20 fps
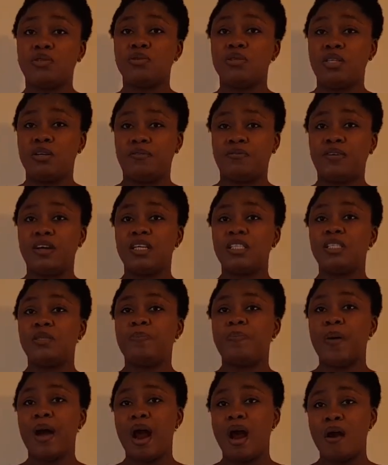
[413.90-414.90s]
defend
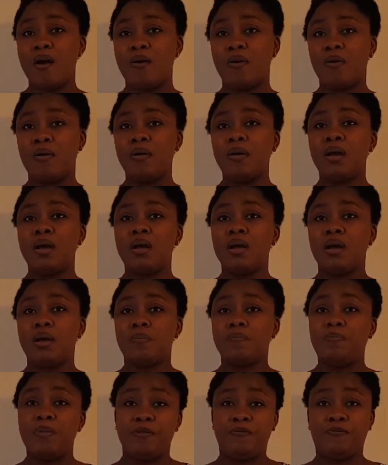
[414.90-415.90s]
power
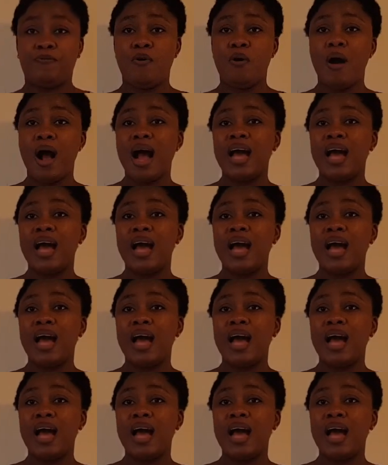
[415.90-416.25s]
before